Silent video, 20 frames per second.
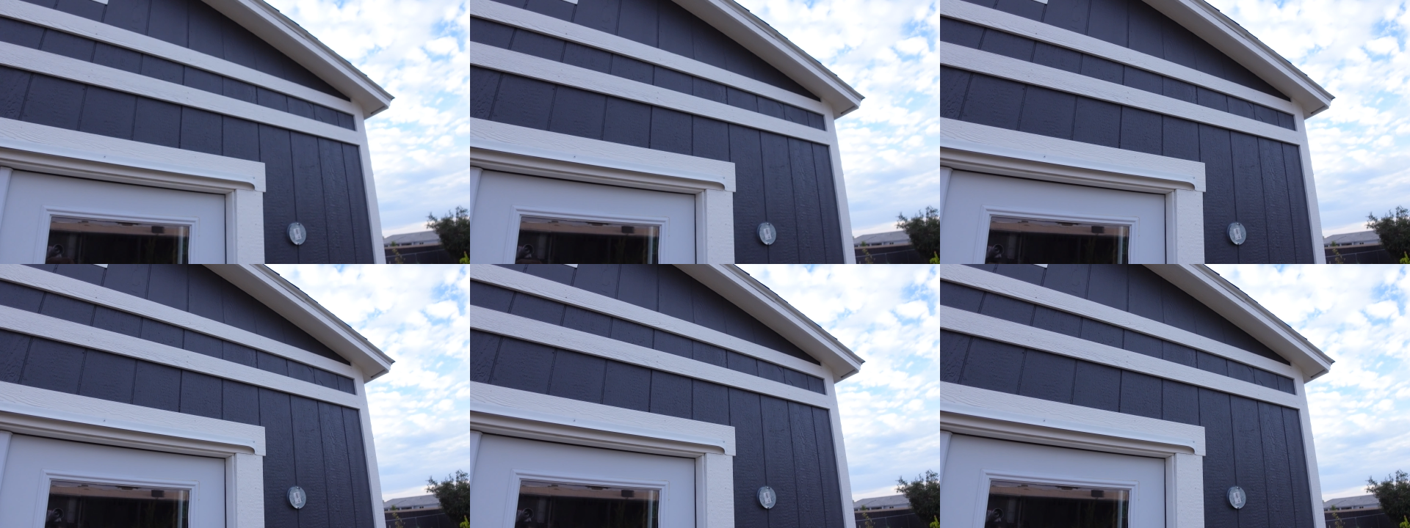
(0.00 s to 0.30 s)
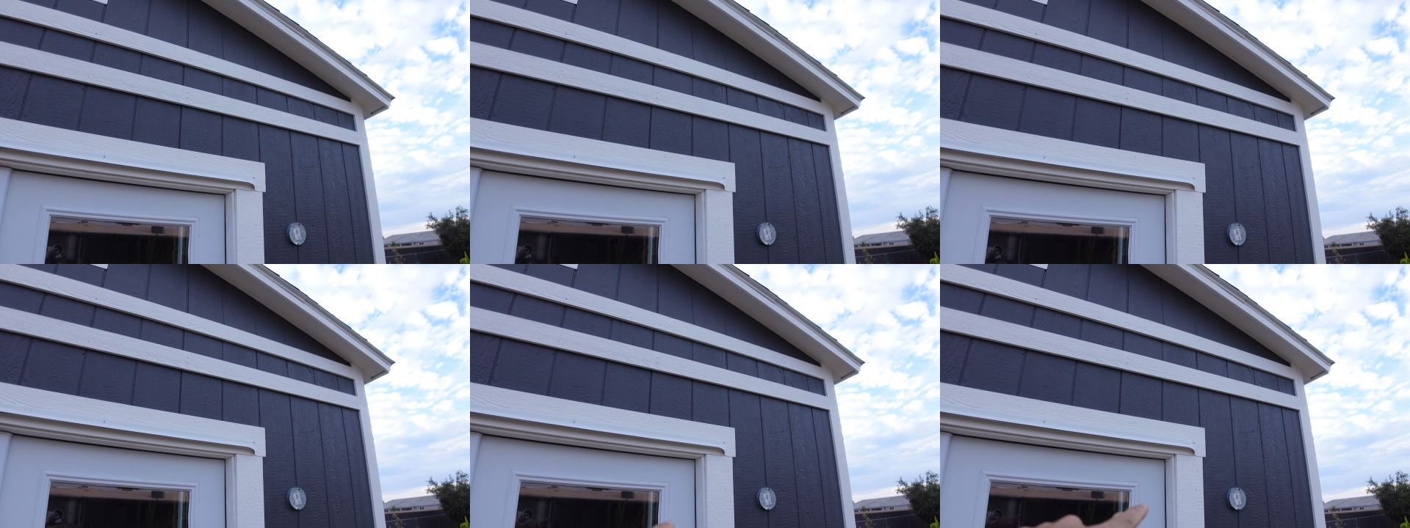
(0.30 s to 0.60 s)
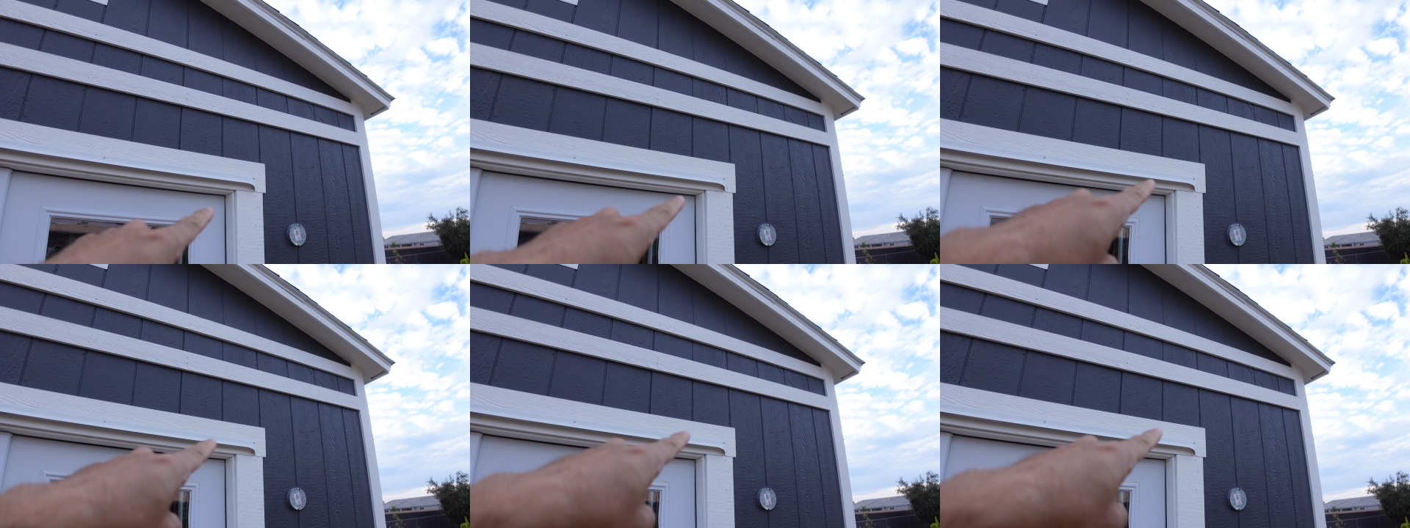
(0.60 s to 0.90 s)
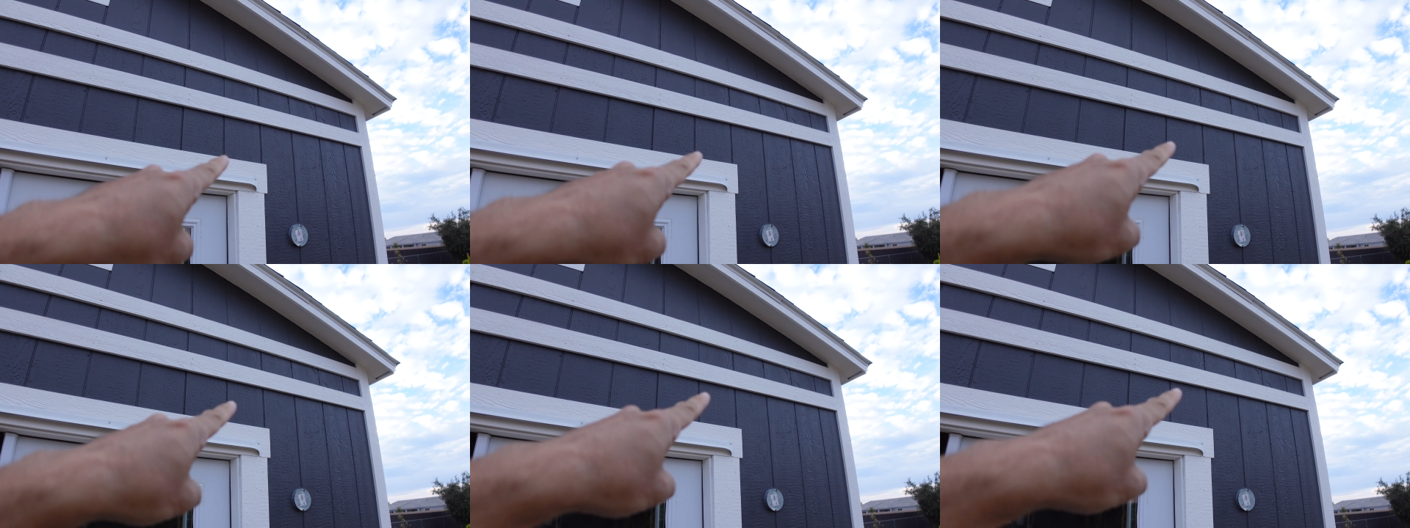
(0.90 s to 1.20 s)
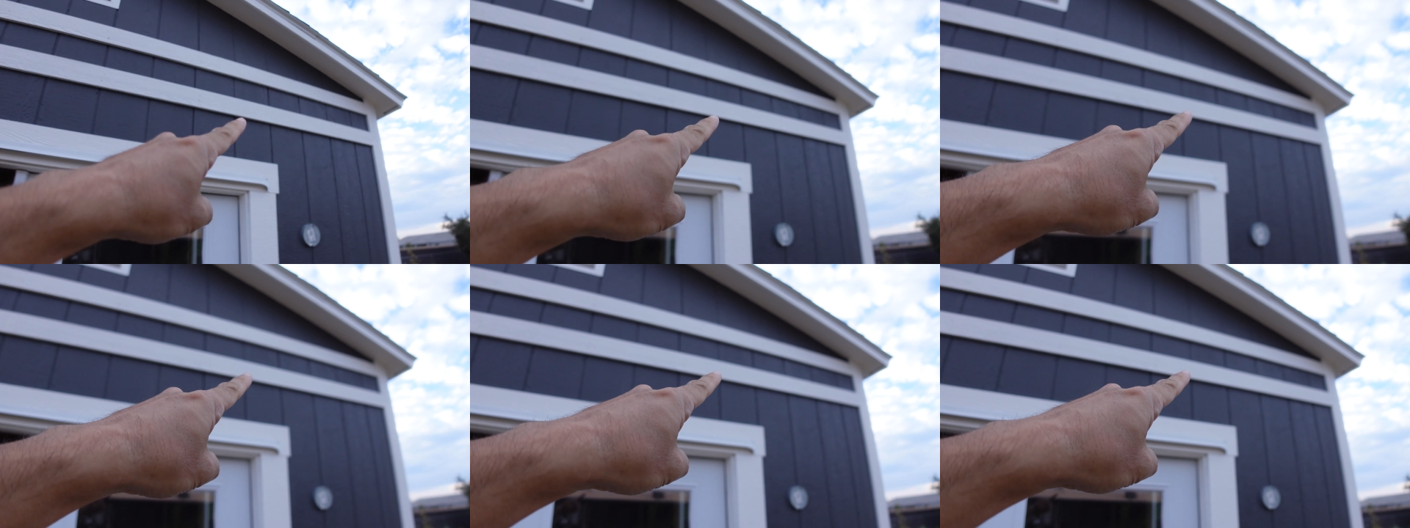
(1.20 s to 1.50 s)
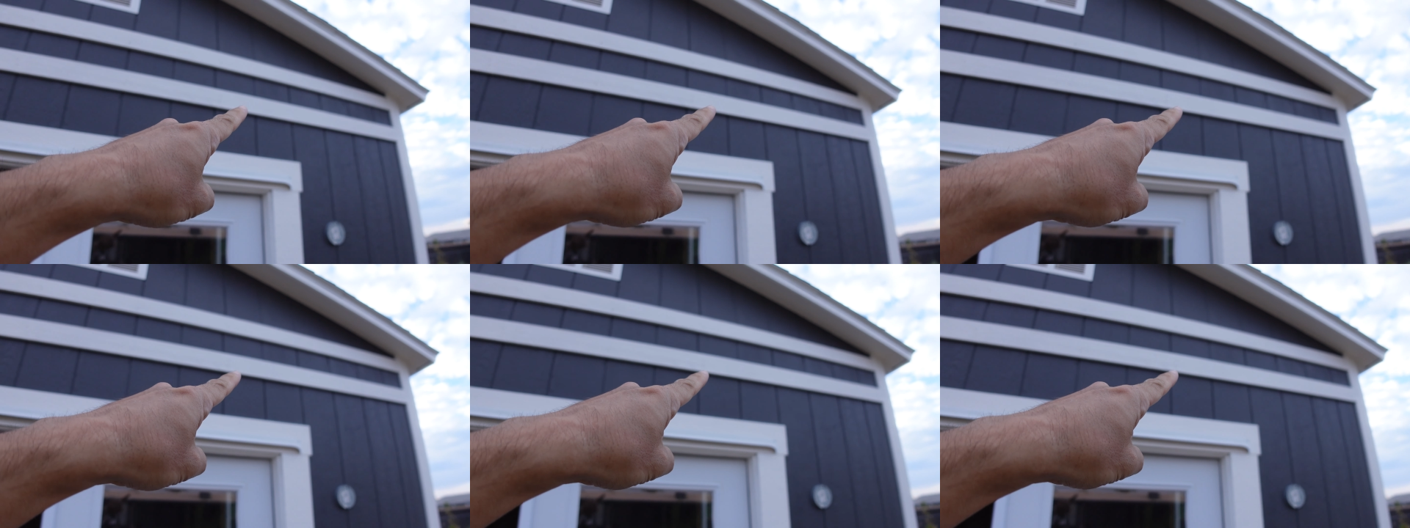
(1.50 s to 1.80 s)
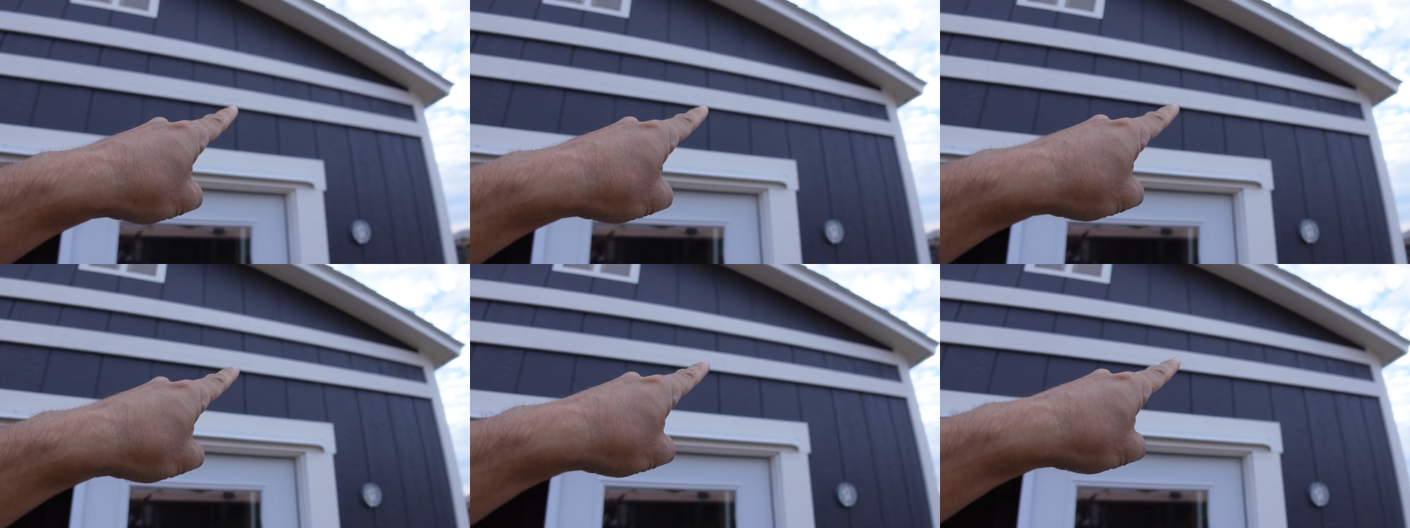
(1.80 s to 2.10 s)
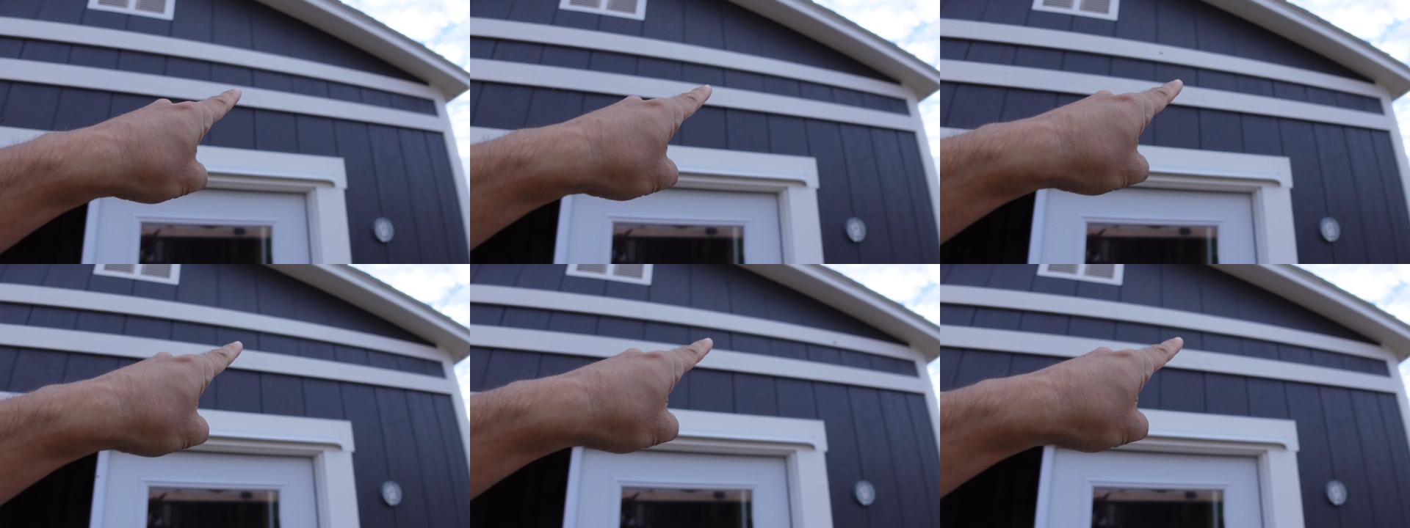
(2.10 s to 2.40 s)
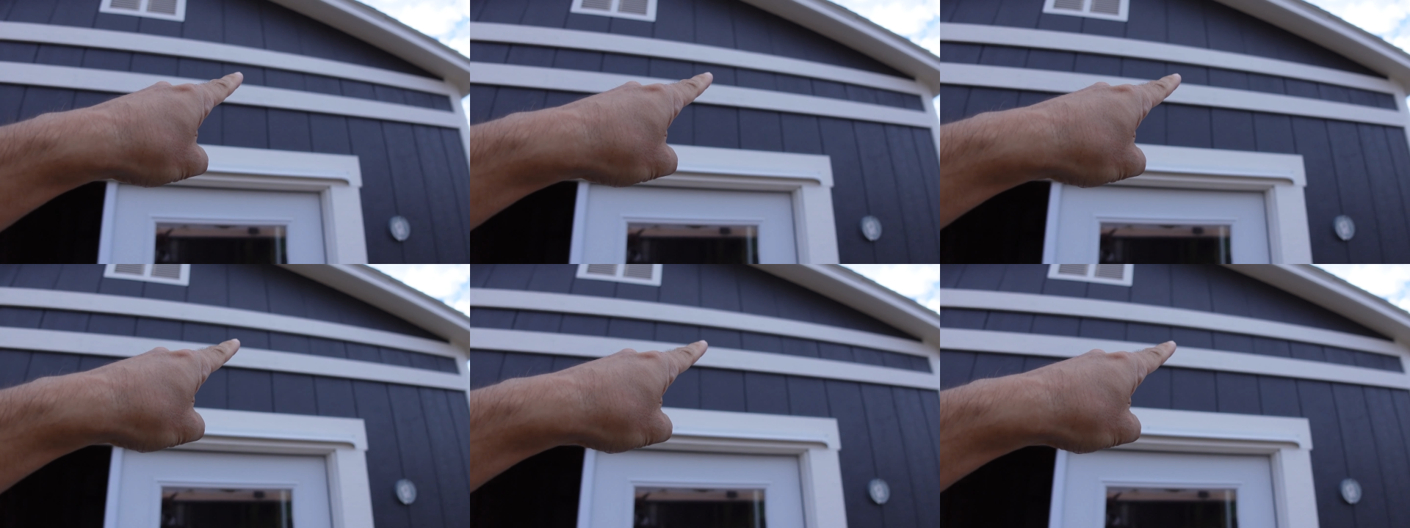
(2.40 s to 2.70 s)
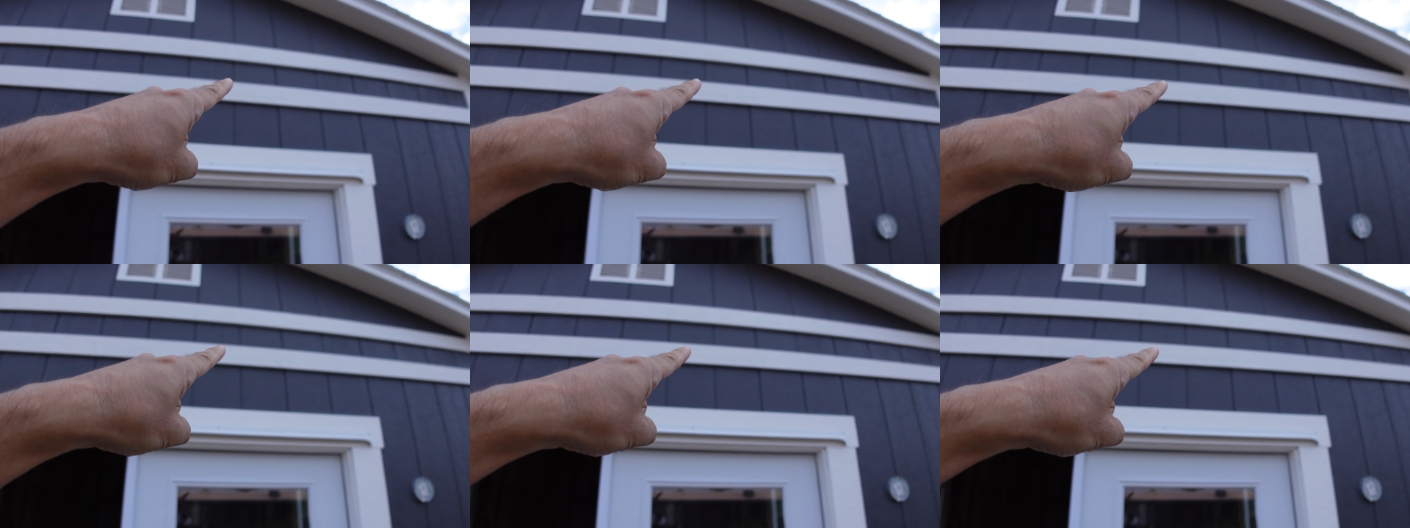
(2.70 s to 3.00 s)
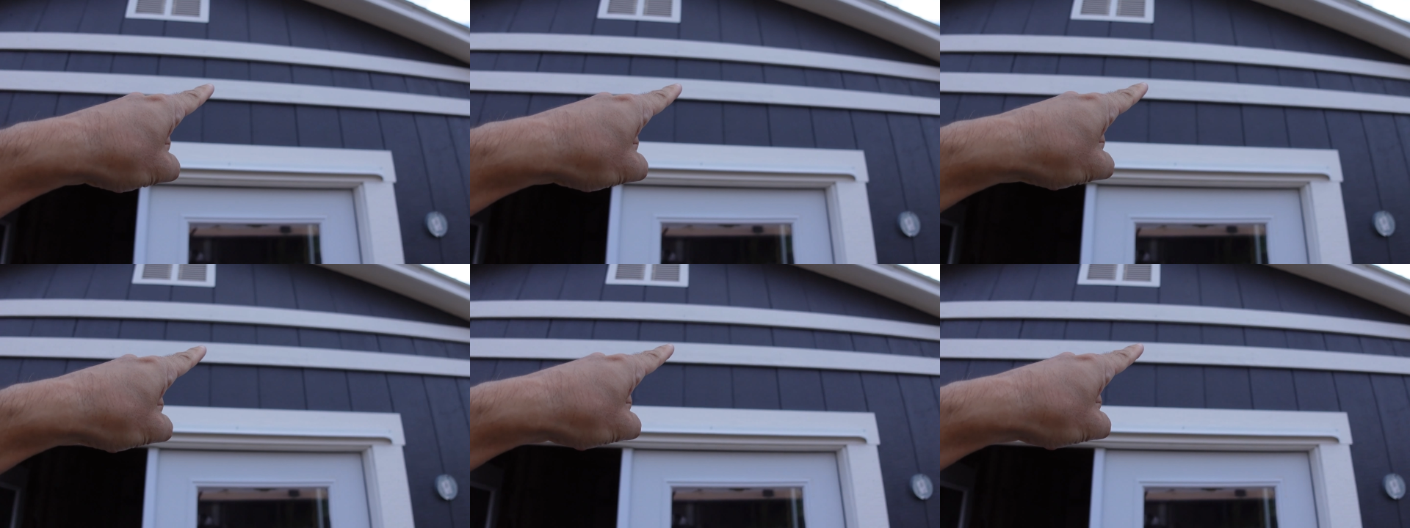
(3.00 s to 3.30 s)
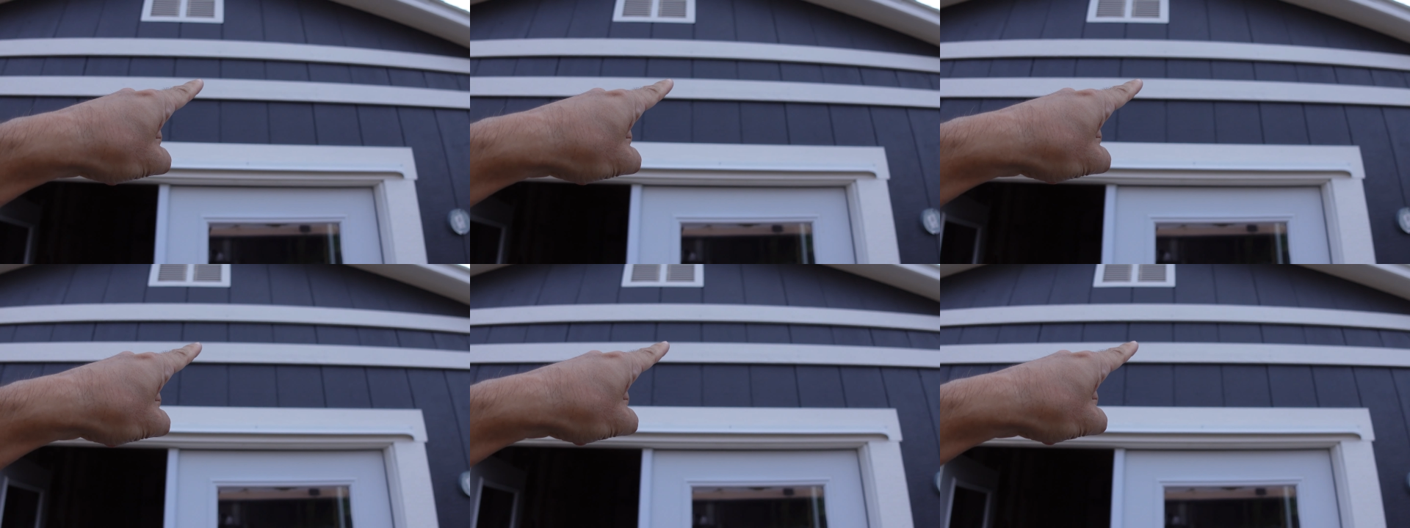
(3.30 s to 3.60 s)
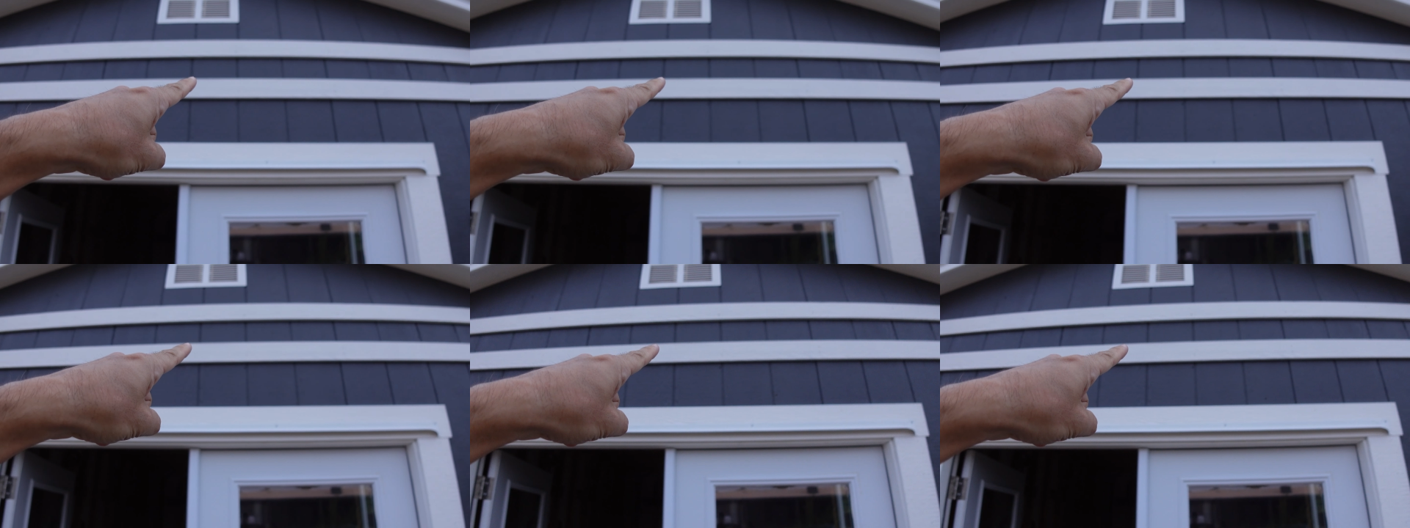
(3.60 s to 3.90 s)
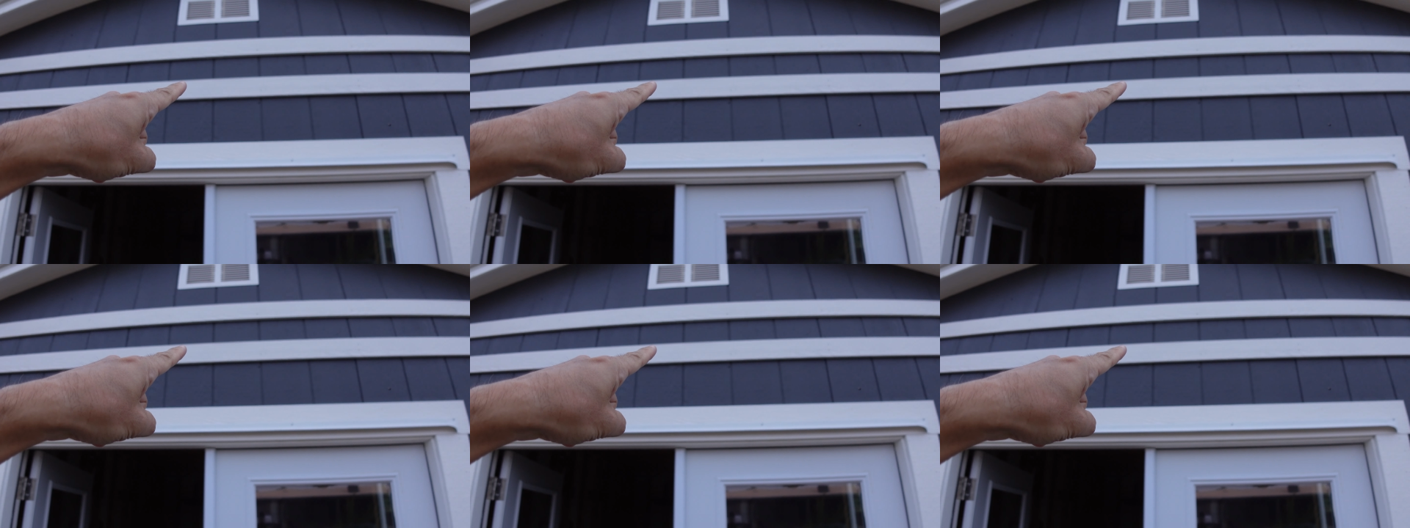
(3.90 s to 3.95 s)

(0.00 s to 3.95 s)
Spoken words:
Nobody's mouth can be seen.